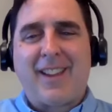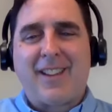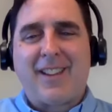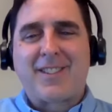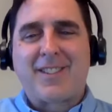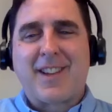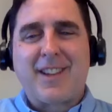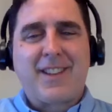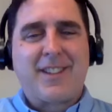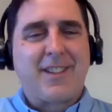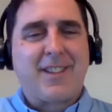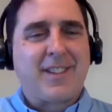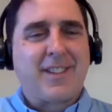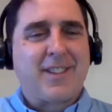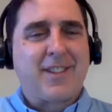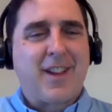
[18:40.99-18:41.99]
excited
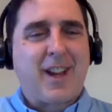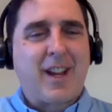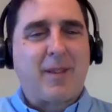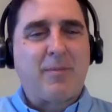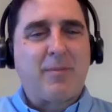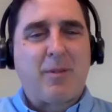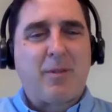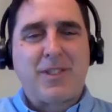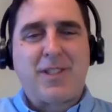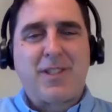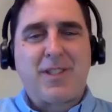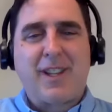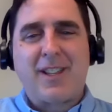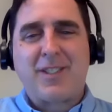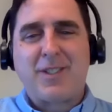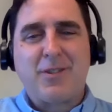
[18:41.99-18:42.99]
to, to talk about what
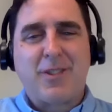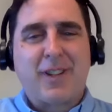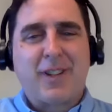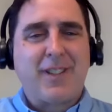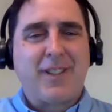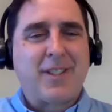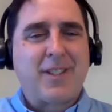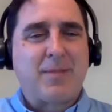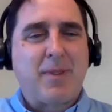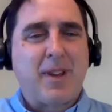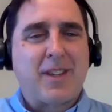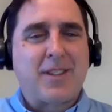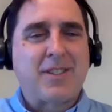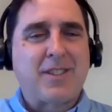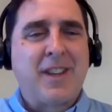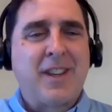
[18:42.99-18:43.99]
Seagate's doing in this
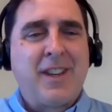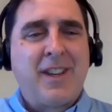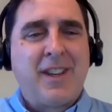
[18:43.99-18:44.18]
space.